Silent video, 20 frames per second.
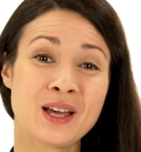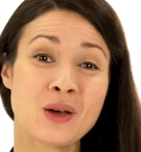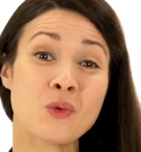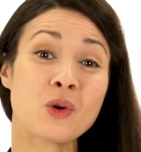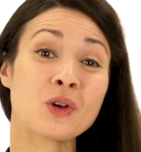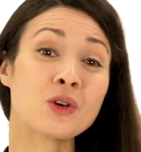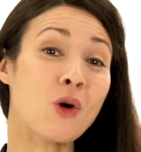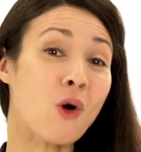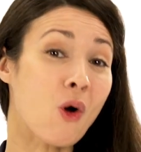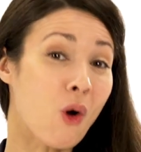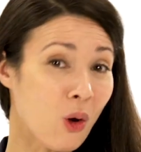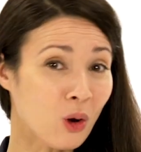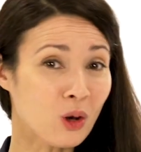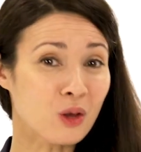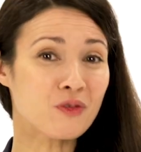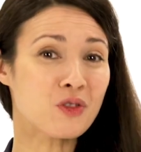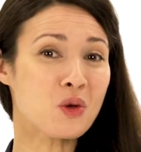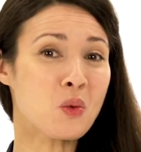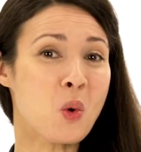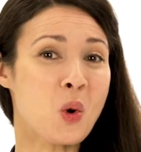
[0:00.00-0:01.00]
When all
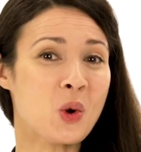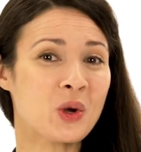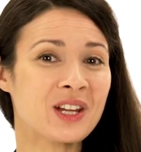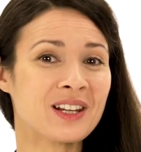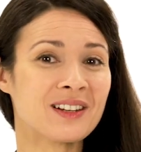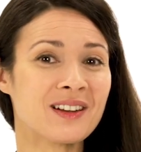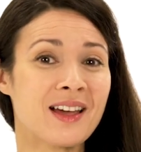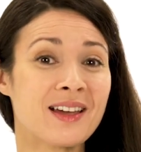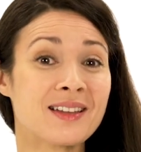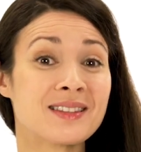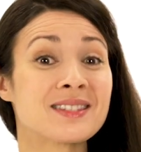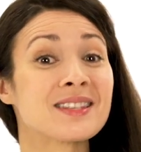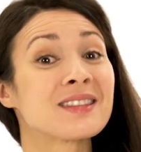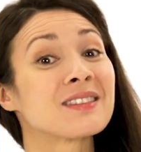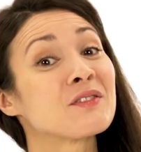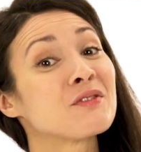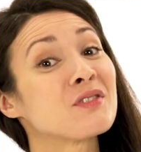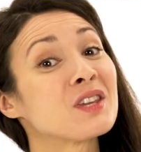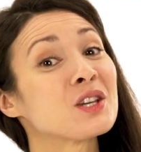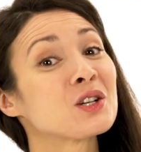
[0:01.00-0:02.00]
of the warning lights in
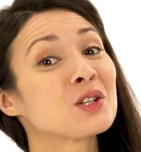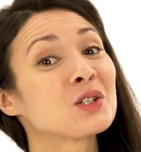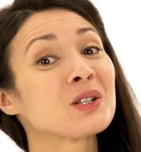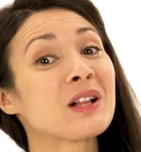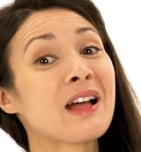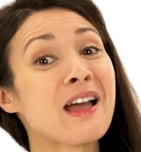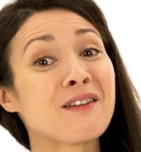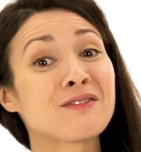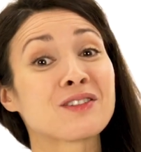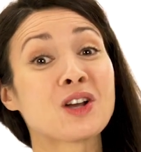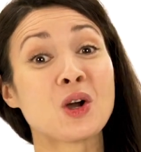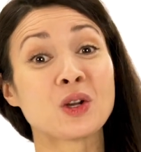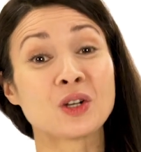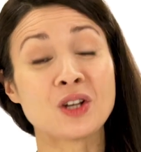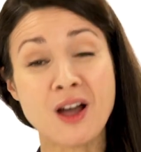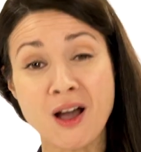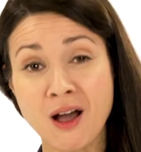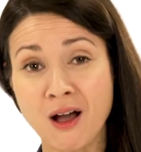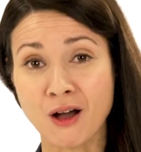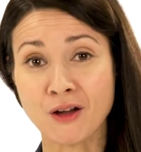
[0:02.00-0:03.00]
the vehicle have gone
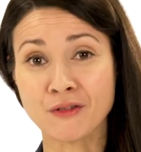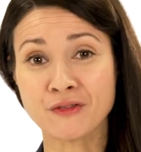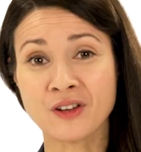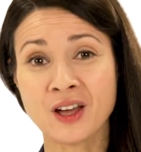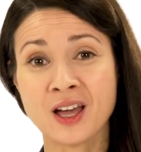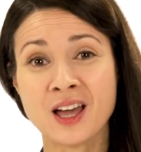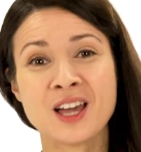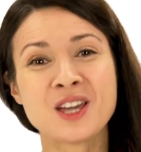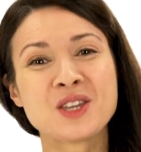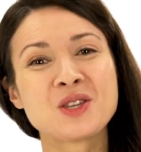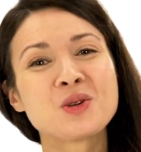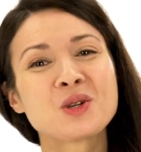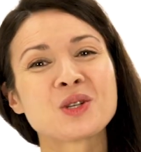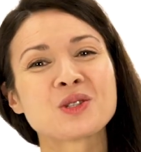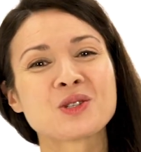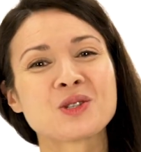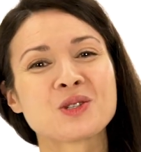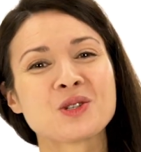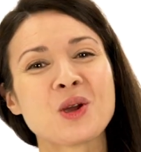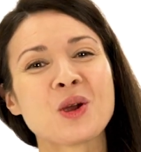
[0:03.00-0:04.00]
off, you
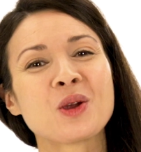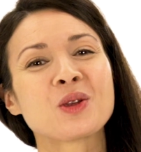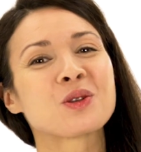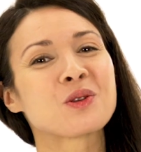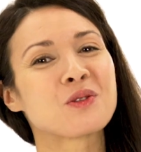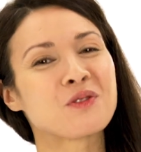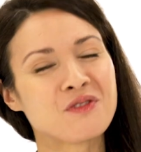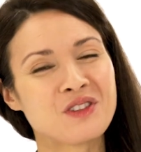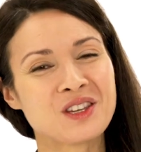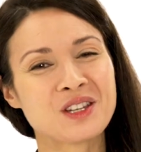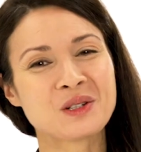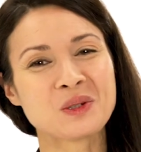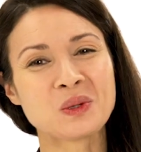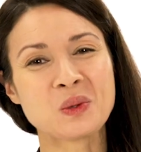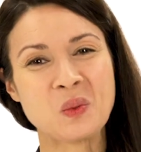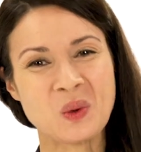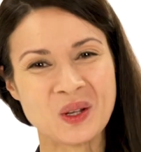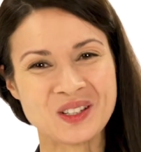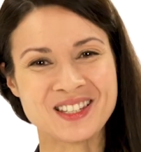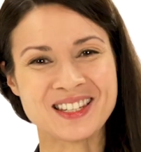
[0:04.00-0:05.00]
can start your
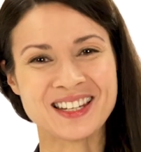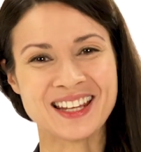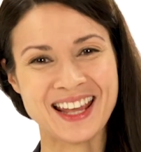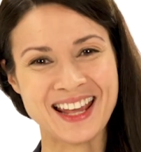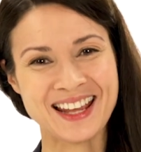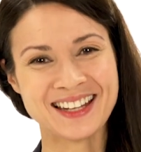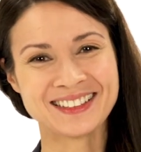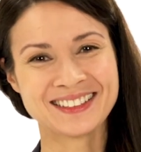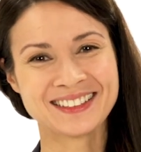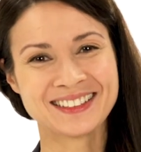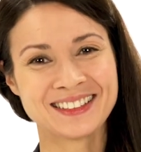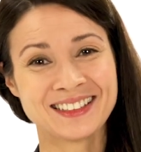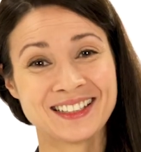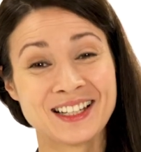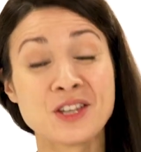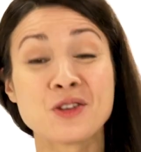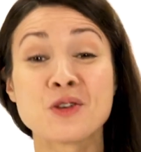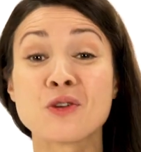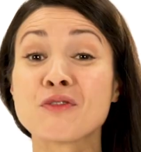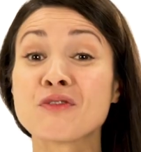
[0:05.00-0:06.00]
vehicle once again.
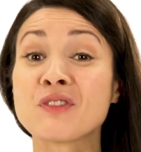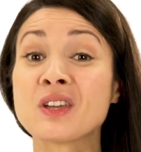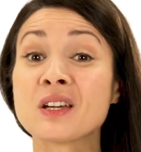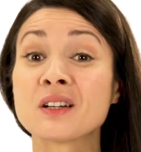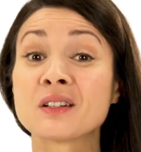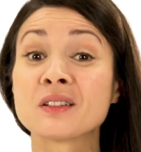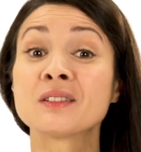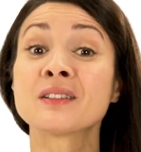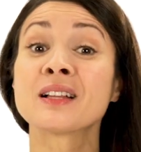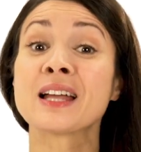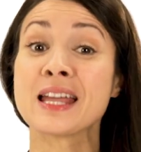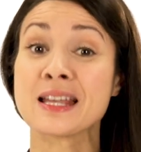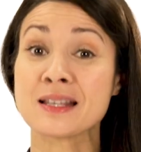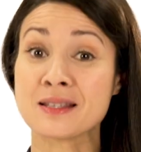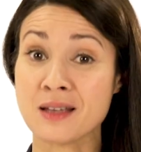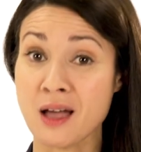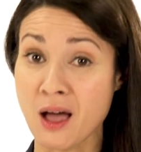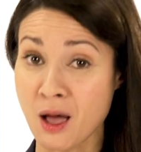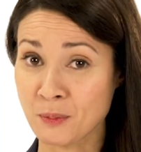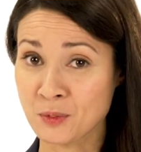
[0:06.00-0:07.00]
Your vehicle
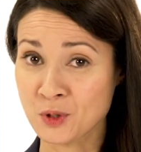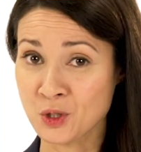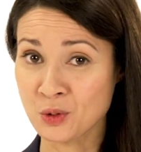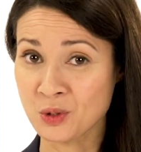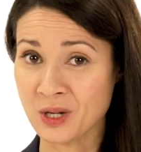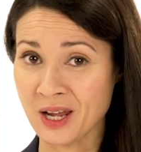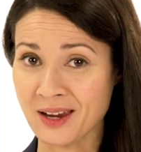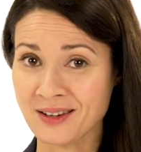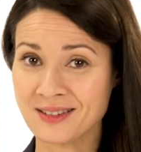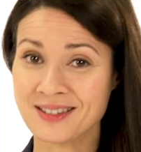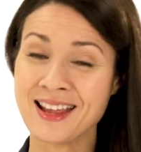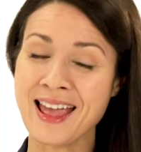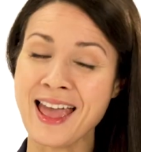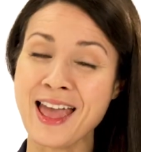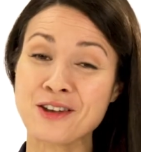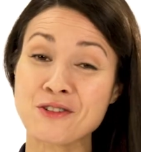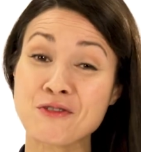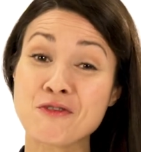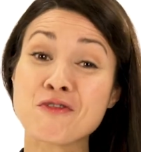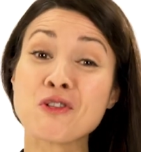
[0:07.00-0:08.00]
is up to date
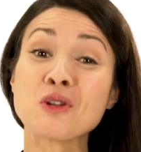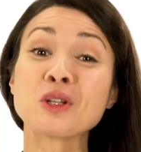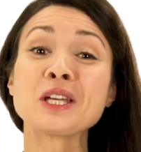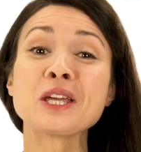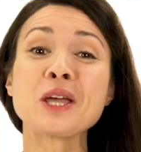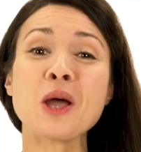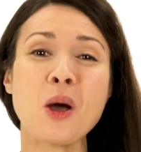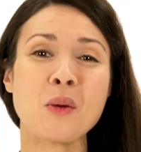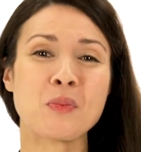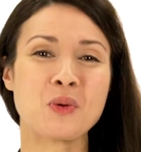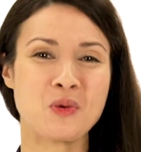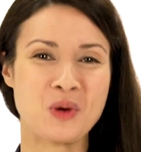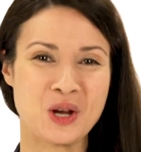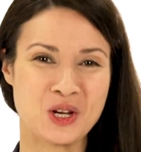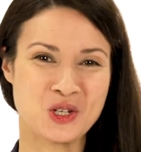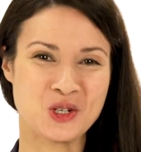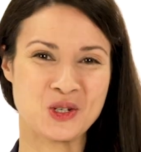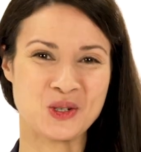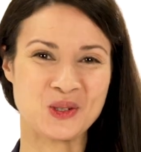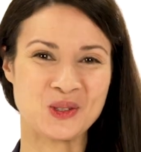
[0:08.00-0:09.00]
and fully
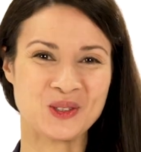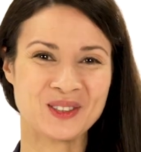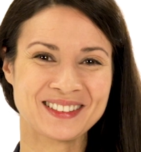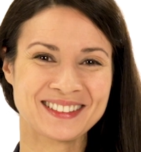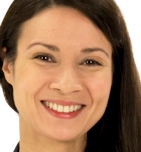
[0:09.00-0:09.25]
operational.